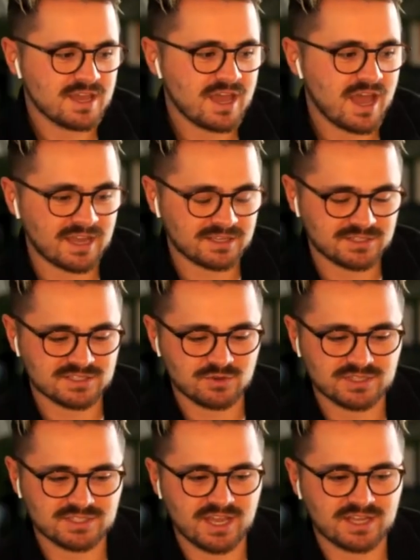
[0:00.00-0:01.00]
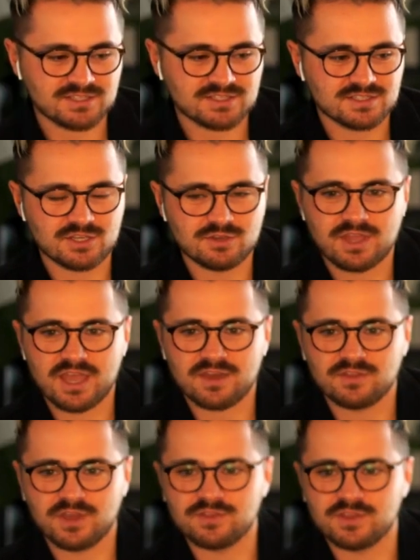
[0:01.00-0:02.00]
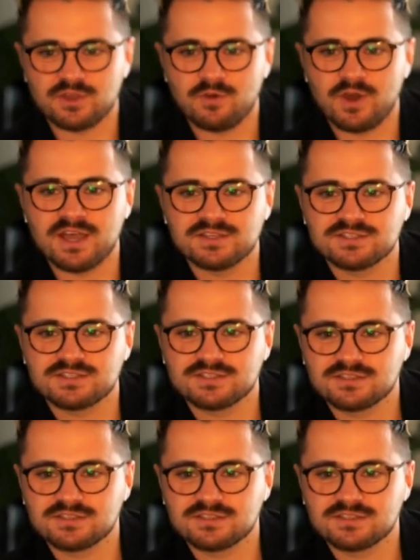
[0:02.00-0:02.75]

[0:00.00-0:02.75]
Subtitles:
actors and directing actors in the UK and in the US?